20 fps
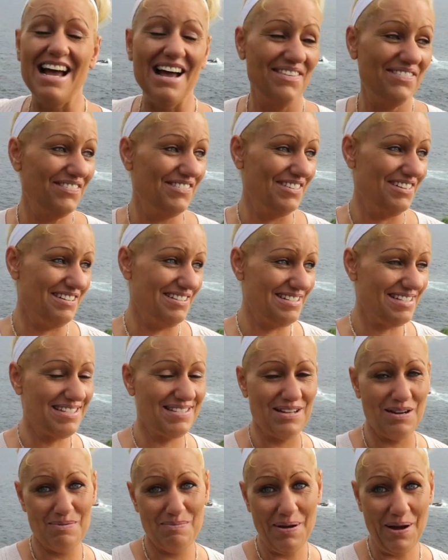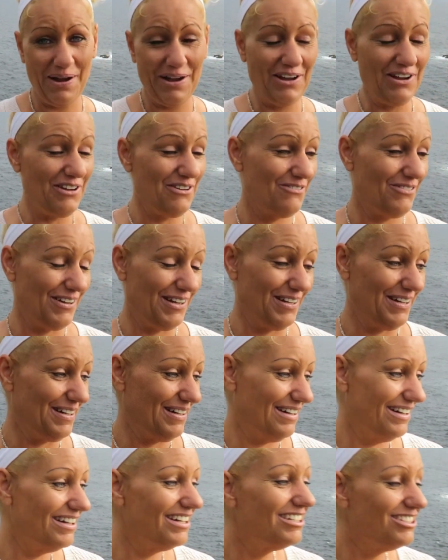definite stopover.
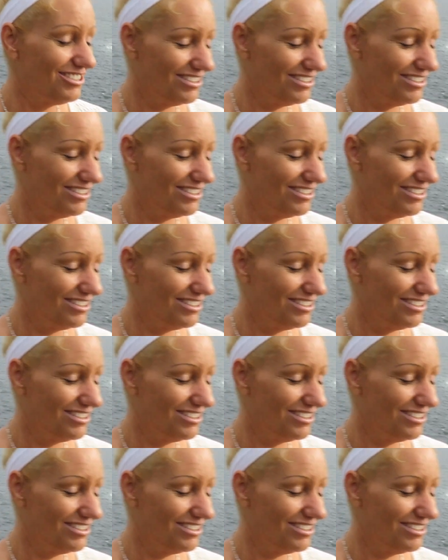It is,